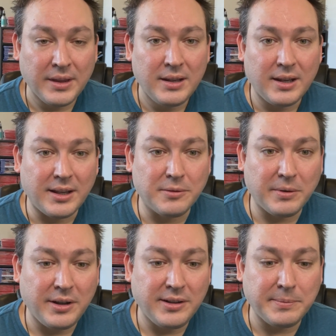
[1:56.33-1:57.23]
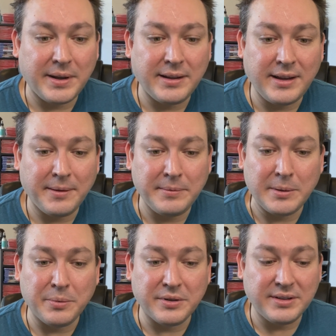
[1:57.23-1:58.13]
As well as my
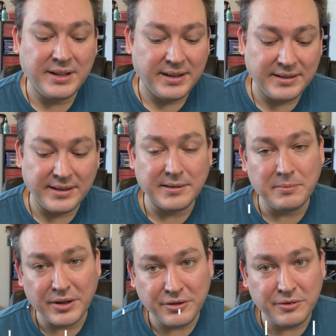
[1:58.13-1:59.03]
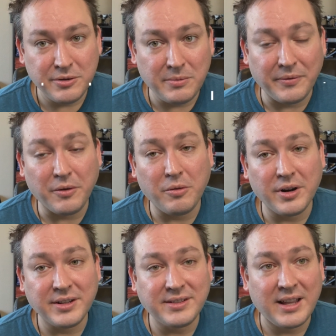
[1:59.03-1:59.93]
number 6 is a mushroom. Of
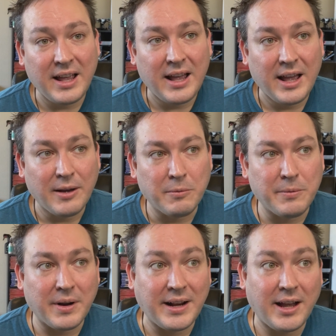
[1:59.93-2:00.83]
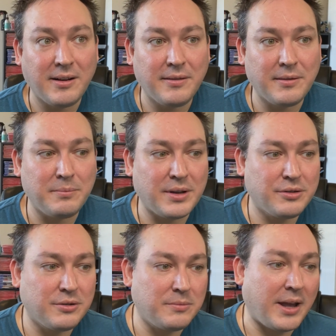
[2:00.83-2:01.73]
course, we ran out of the
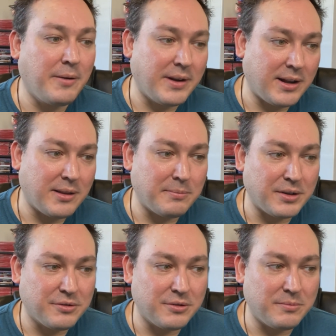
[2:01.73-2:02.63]
mushroom. I ran out of the mushroom